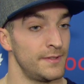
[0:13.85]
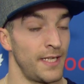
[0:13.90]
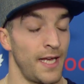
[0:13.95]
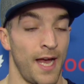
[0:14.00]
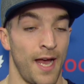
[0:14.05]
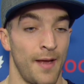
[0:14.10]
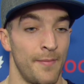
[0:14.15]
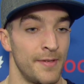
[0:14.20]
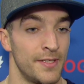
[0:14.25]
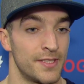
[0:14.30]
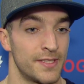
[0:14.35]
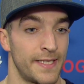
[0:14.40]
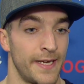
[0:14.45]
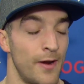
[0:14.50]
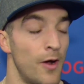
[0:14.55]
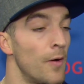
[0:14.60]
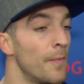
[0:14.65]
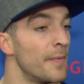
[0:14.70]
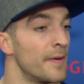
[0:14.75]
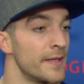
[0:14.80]
Yeah, I mean, just
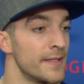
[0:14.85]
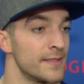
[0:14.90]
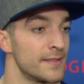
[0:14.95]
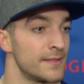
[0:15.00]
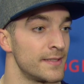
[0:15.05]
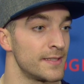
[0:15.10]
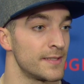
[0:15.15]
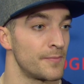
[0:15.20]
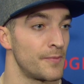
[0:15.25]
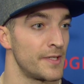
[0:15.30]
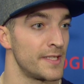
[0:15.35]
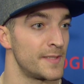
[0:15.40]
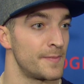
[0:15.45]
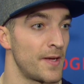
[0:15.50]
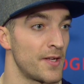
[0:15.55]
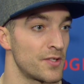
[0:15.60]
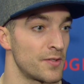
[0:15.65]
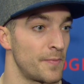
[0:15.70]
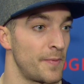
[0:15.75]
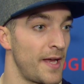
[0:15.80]
get open. He's a pretty
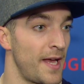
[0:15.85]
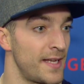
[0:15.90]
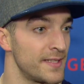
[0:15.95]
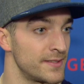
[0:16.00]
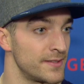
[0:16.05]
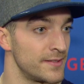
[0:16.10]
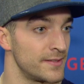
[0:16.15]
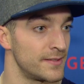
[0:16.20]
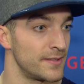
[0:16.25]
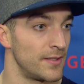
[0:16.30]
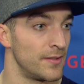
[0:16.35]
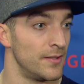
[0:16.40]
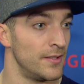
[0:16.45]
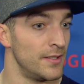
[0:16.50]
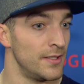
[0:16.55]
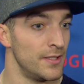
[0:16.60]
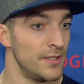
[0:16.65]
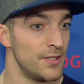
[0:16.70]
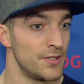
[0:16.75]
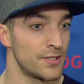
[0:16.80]
special passer, so
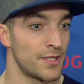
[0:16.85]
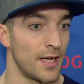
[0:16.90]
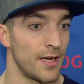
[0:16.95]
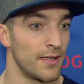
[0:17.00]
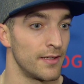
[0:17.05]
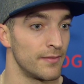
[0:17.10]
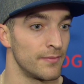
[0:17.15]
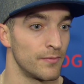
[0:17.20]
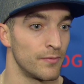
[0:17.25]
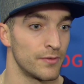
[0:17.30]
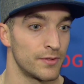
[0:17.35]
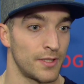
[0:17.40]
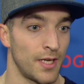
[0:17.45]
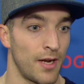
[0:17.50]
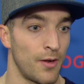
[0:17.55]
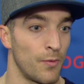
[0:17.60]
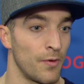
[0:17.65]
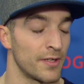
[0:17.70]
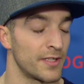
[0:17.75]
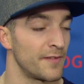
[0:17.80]
just
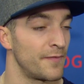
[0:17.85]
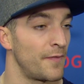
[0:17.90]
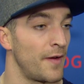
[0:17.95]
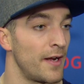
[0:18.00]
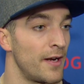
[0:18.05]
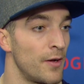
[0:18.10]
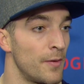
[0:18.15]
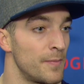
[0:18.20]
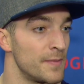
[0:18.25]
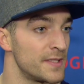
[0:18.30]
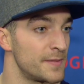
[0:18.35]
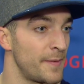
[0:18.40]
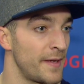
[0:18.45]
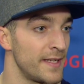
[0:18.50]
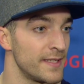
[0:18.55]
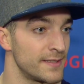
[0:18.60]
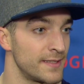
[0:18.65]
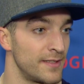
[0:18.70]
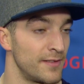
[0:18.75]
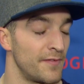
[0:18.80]
gotta work to find open
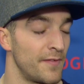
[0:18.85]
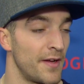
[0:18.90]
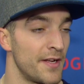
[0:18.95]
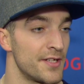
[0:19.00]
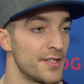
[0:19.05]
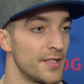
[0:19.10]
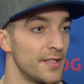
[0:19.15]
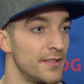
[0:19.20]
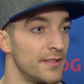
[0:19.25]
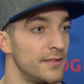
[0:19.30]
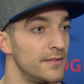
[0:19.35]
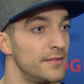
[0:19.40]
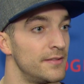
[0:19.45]
space, and he'll find you.